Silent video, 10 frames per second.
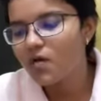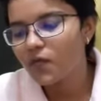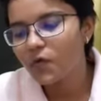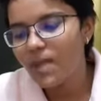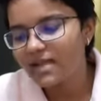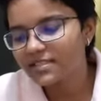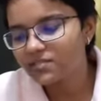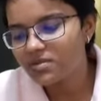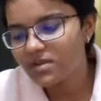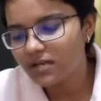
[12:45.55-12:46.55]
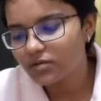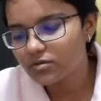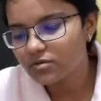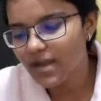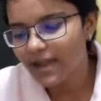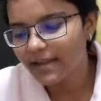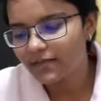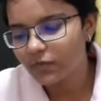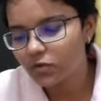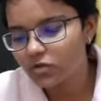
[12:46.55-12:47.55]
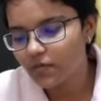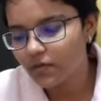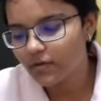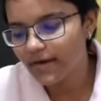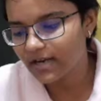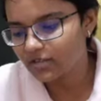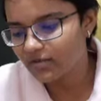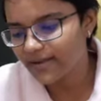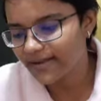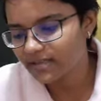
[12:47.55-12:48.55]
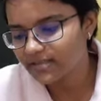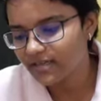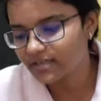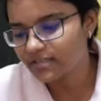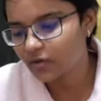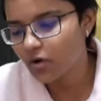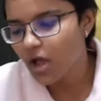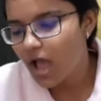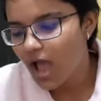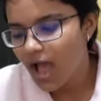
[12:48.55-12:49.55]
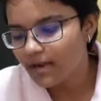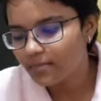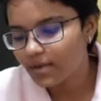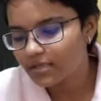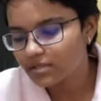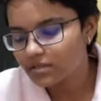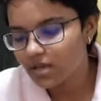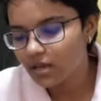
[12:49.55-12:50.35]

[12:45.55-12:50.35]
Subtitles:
For maximum electrostatic force of attraction, radius ratio R plus